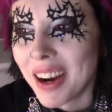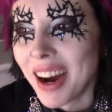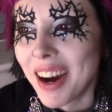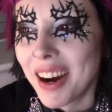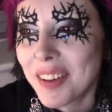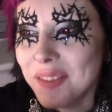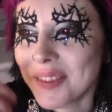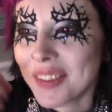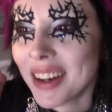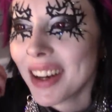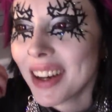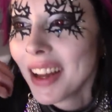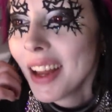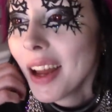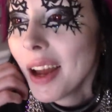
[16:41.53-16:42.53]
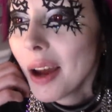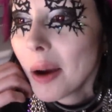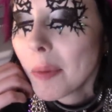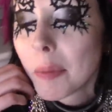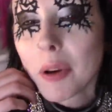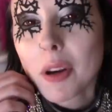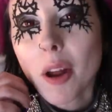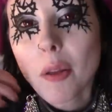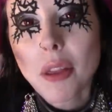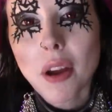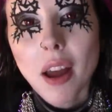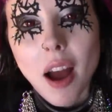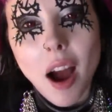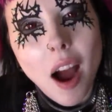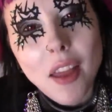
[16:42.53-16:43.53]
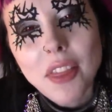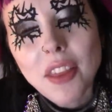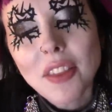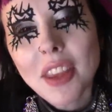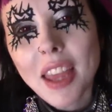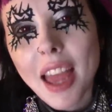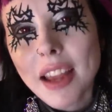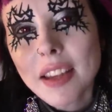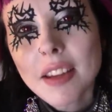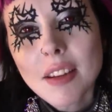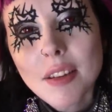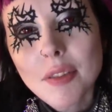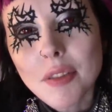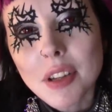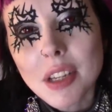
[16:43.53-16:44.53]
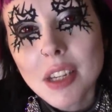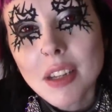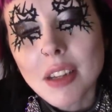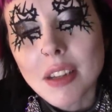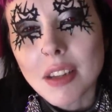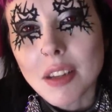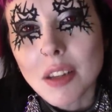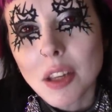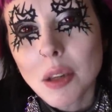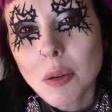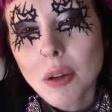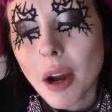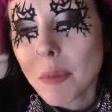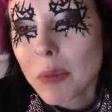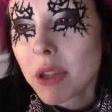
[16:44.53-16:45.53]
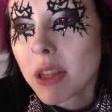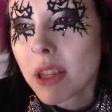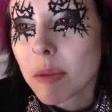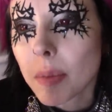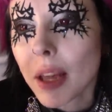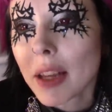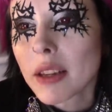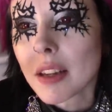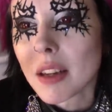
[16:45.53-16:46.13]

But no, I think the essence of Resistance is that you come to this place,